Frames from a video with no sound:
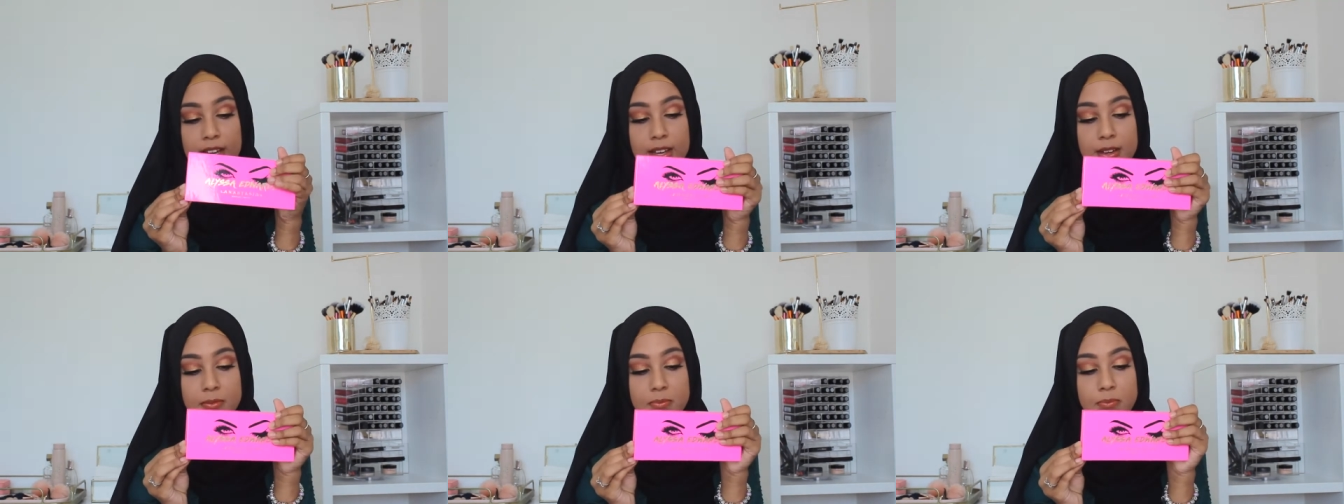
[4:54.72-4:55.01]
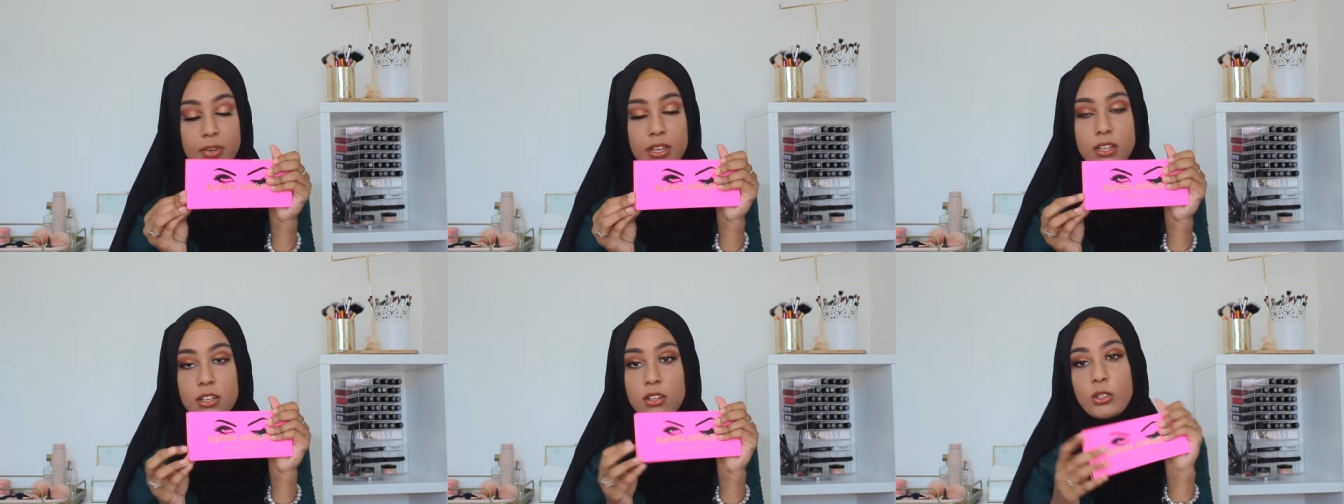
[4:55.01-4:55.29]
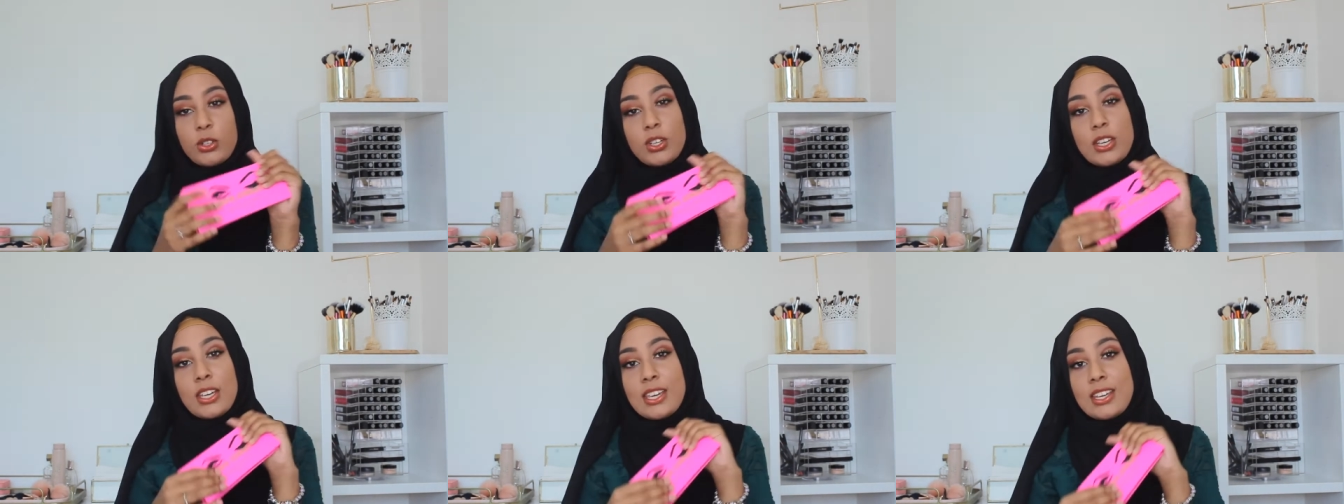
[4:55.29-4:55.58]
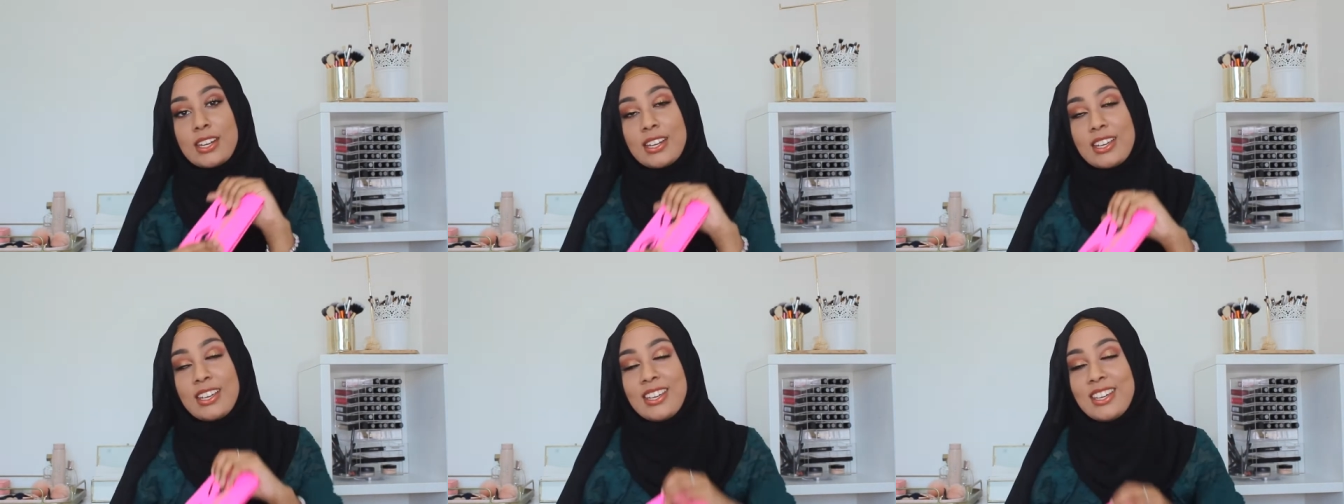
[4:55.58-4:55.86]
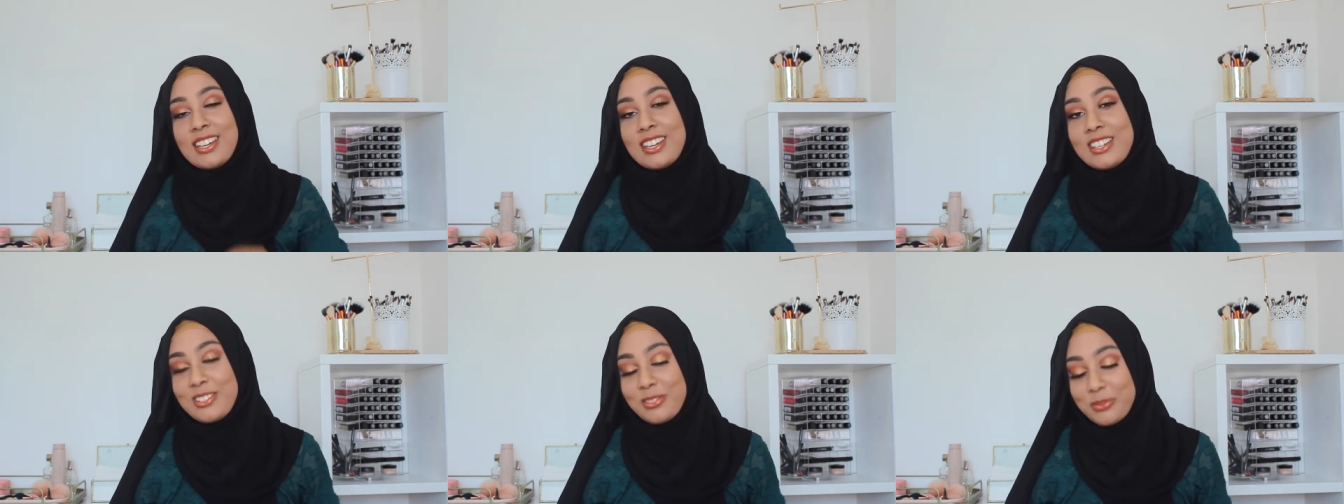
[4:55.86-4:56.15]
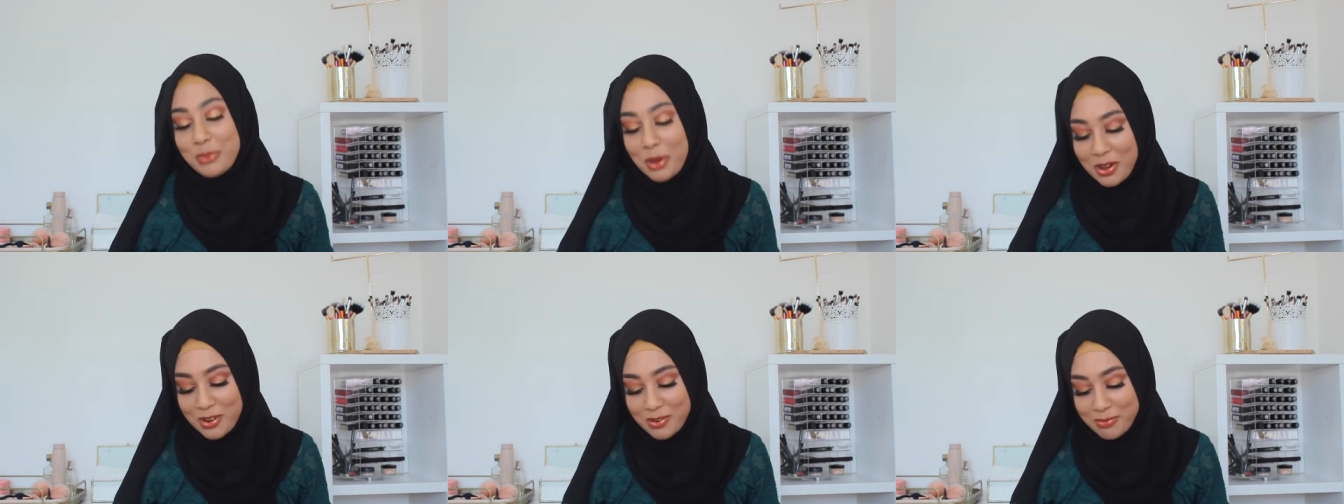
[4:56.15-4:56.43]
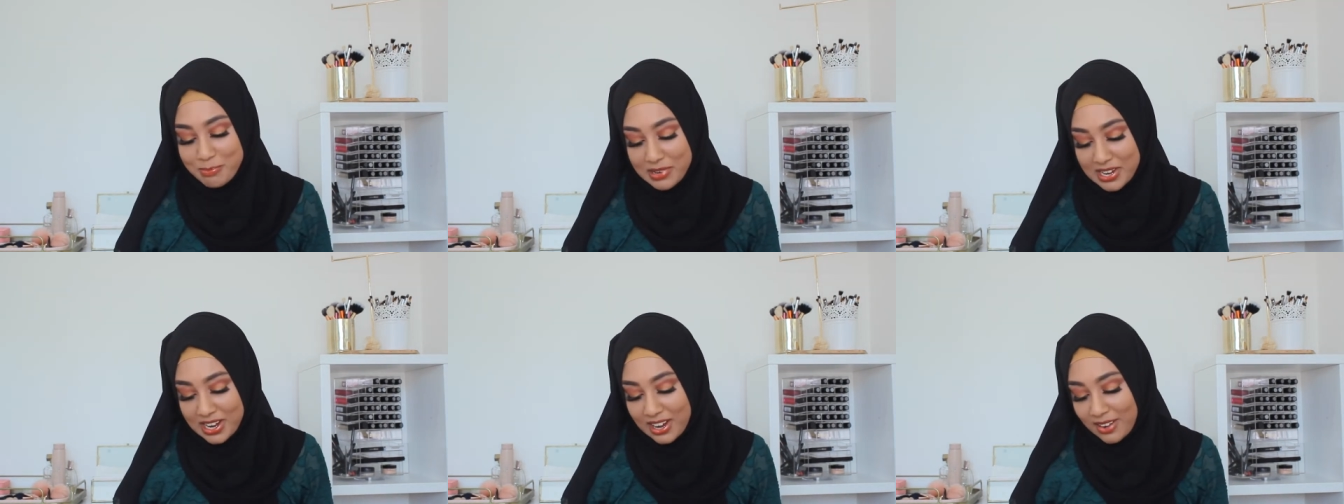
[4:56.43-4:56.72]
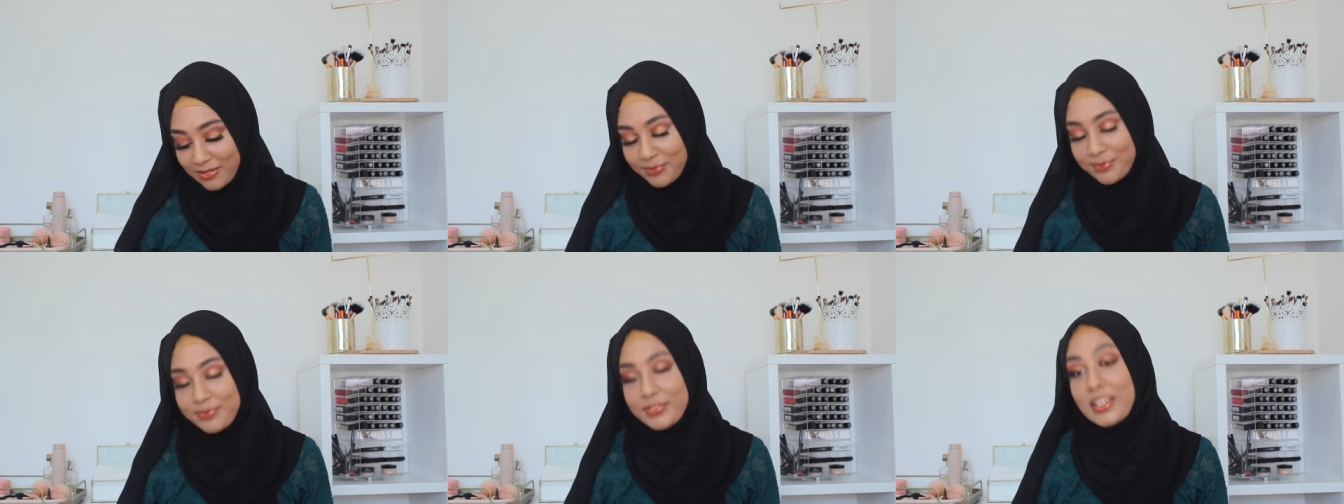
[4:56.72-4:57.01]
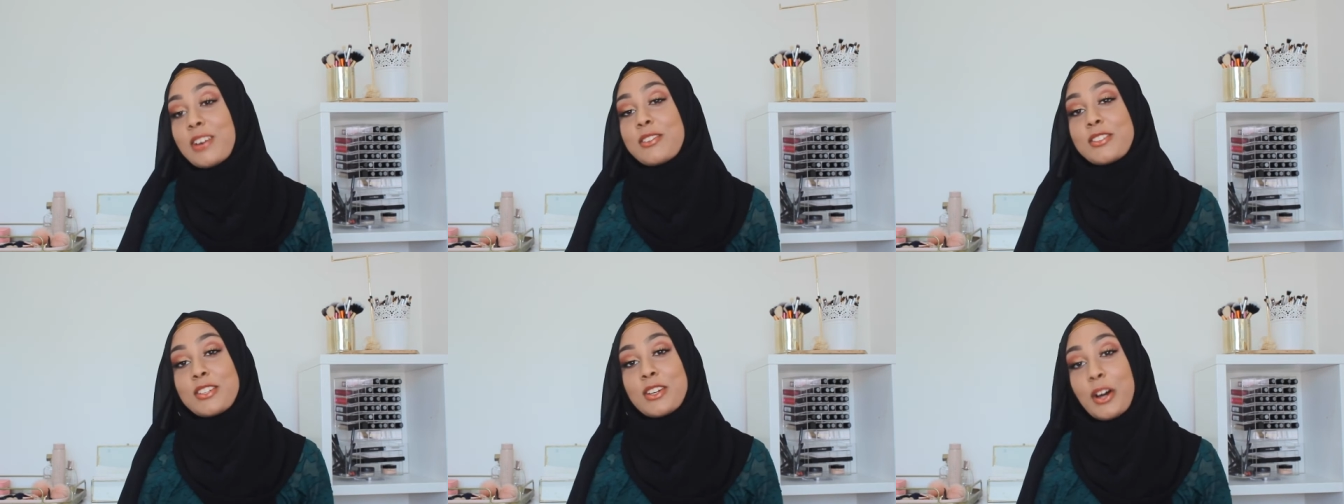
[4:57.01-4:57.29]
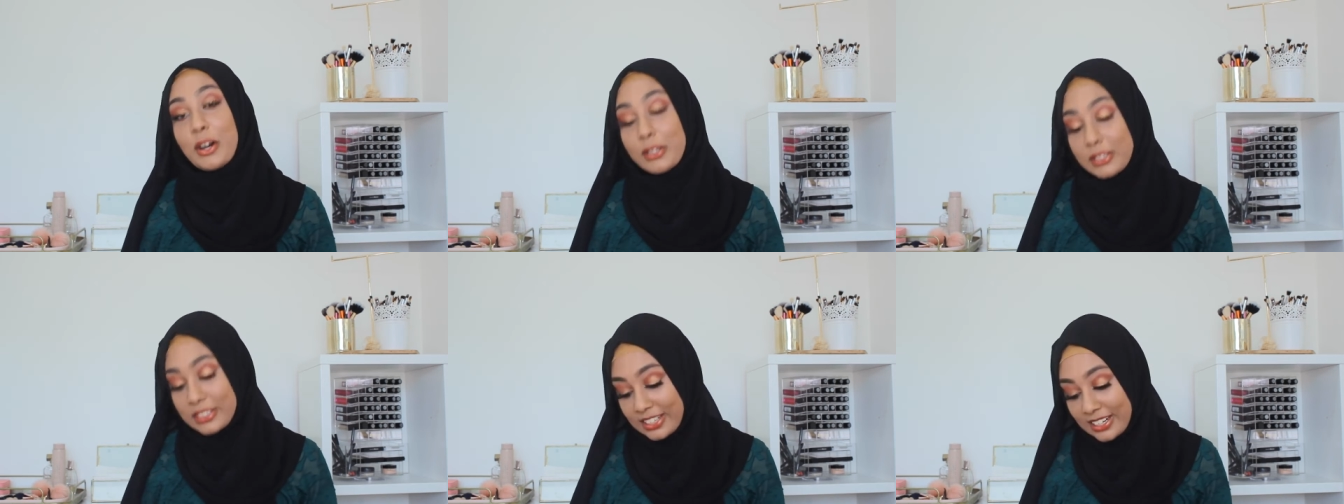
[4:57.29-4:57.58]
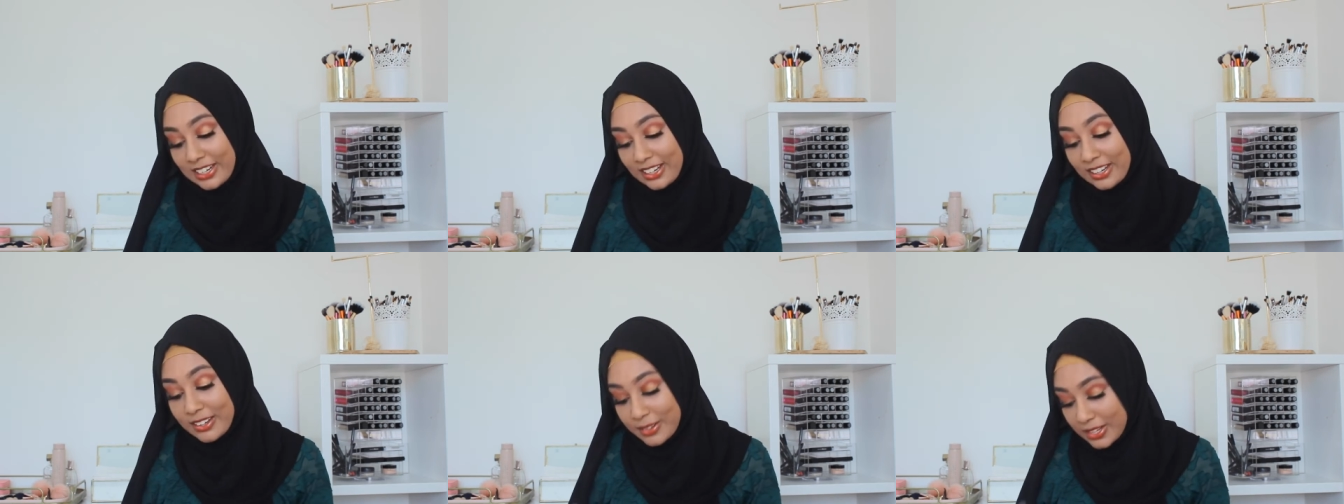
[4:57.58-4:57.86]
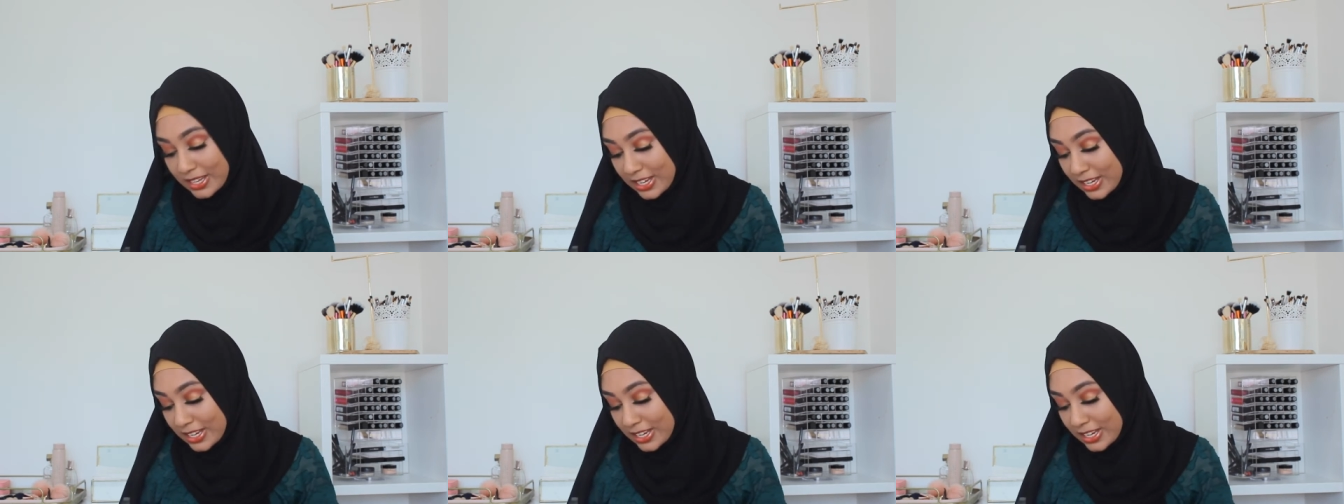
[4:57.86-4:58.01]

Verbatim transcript: Um, I know you can get it here as well, but I was on holiday.